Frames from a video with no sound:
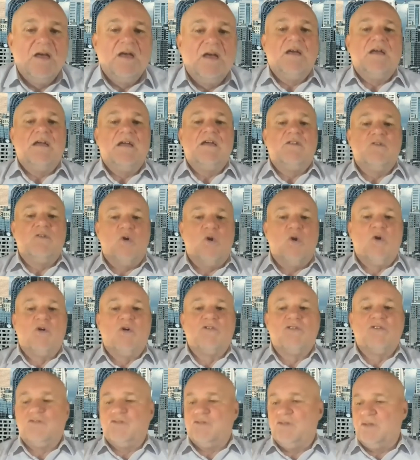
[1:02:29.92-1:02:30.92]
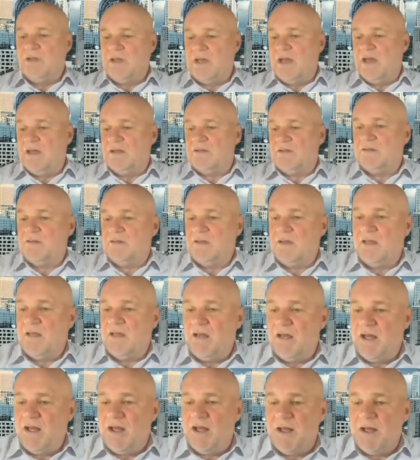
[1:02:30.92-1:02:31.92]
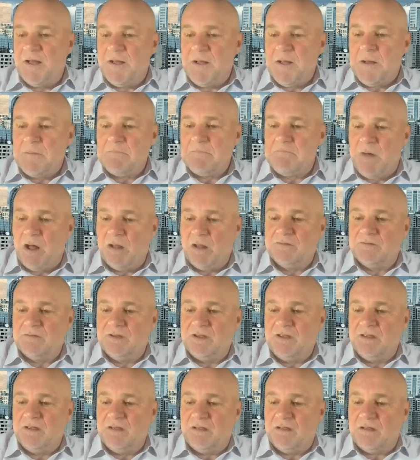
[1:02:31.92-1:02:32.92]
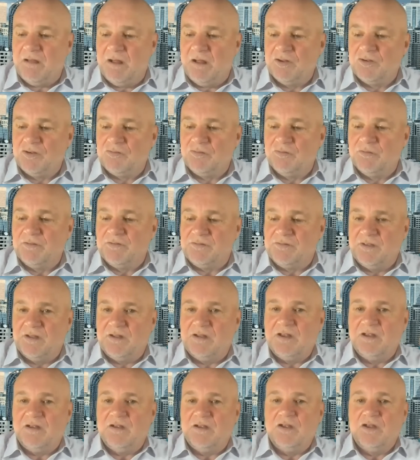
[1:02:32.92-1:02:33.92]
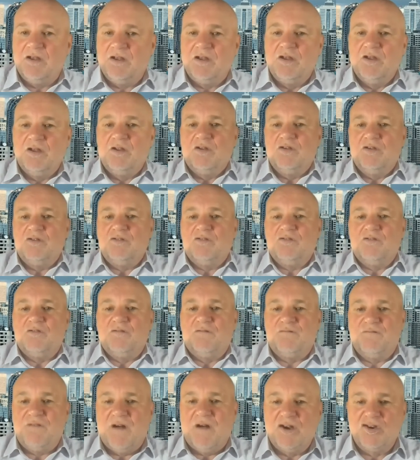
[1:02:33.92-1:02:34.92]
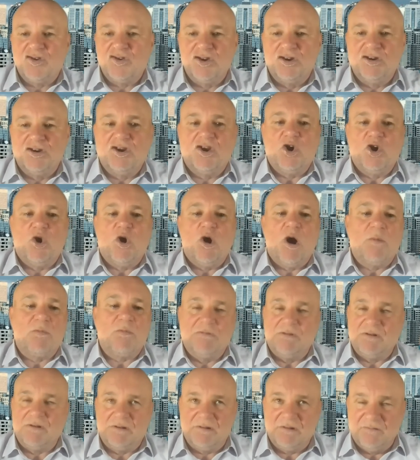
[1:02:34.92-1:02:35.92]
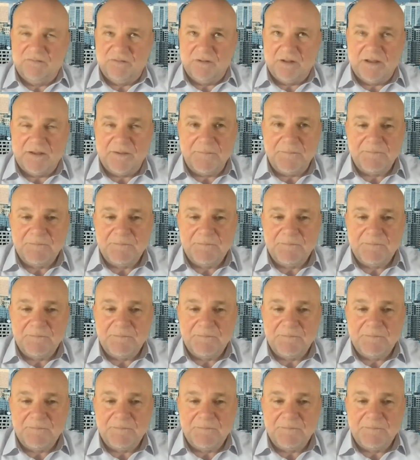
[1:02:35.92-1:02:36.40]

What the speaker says: in order to get a multicultural city to function cooperatively.